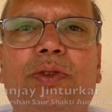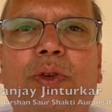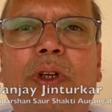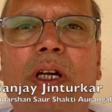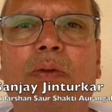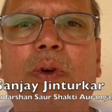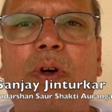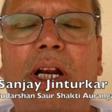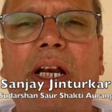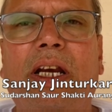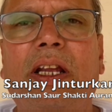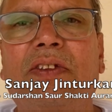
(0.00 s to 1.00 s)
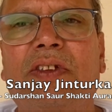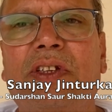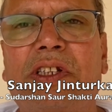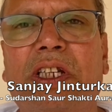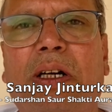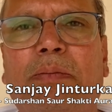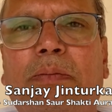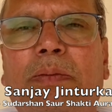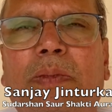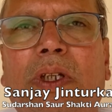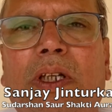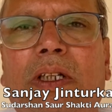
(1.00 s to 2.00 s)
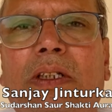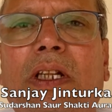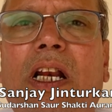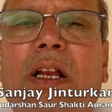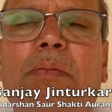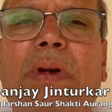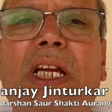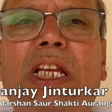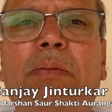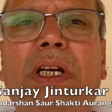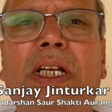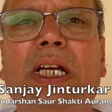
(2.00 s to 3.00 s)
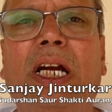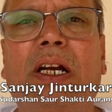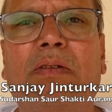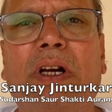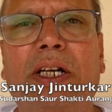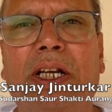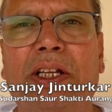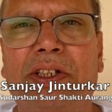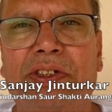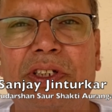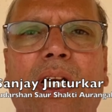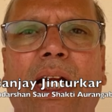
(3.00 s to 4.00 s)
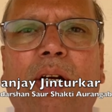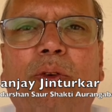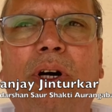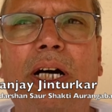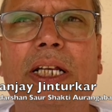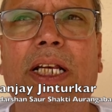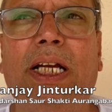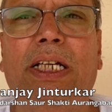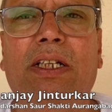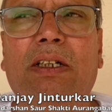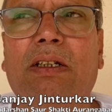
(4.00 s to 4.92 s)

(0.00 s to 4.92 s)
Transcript: Solar water heating system, there are many, many advantages. I like to highlight